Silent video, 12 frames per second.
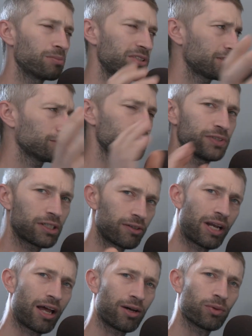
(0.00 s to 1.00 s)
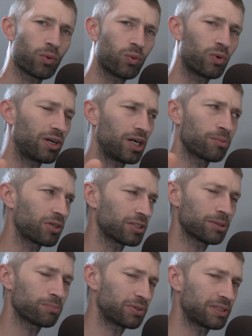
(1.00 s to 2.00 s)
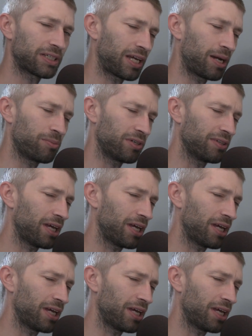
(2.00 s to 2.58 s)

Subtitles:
still figuring out where I'm going to put the camera.